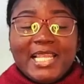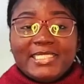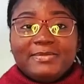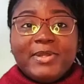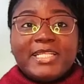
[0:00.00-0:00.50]

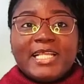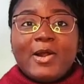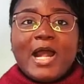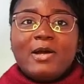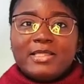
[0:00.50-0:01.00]
Let's break
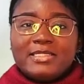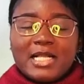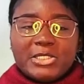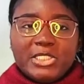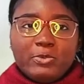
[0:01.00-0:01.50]
down how this
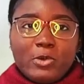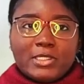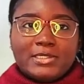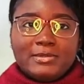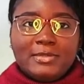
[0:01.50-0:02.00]
actually
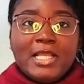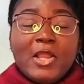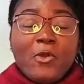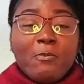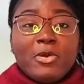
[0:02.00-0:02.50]
works.
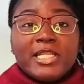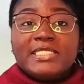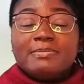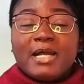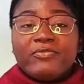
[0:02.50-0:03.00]

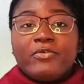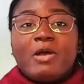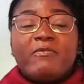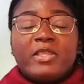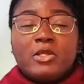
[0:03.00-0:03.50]
Modern
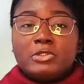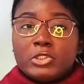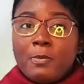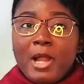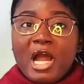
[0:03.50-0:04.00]
smartphones have become
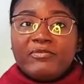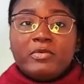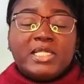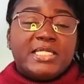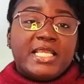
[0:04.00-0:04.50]
so
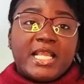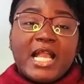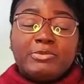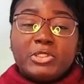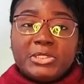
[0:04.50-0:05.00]
powerful that they can
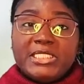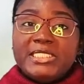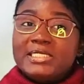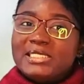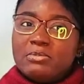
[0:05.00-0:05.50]
capture
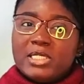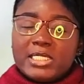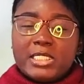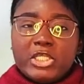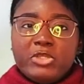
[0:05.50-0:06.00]
details smaller
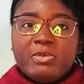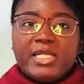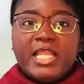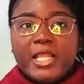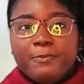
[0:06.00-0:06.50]
than a
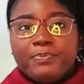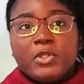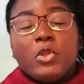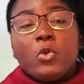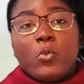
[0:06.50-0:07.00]
human hair.
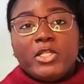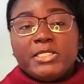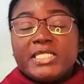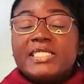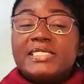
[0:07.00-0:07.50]
When
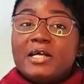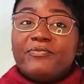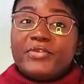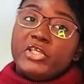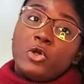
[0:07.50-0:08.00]
you take a
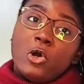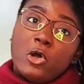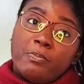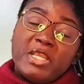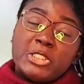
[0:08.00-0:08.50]
selfie
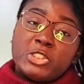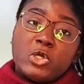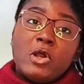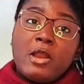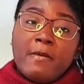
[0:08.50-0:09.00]
or a picture
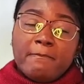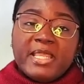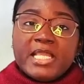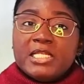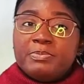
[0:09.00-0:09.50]

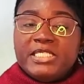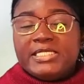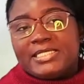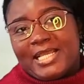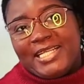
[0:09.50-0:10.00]
making the
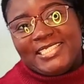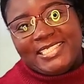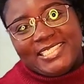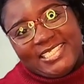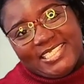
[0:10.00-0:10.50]
peace sign,
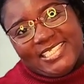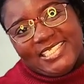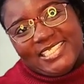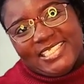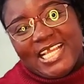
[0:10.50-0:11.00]

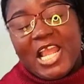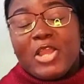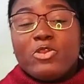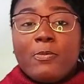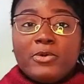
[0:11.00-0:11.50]

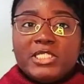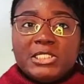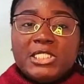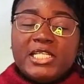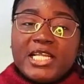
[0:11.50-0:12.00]
you're
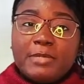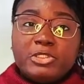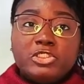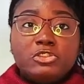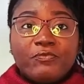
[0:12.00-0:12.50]
potentially
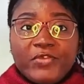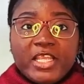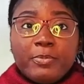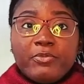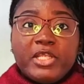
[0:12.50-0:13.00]
capturing your
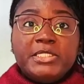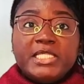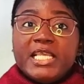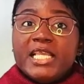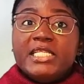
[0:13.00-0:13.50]
fingerprint
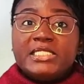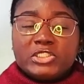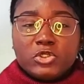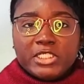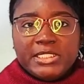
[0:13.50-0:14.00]
in
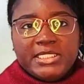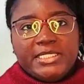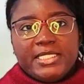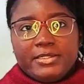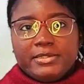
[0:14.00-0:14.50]
stunning
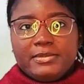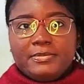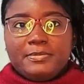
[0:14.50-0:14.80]
detail.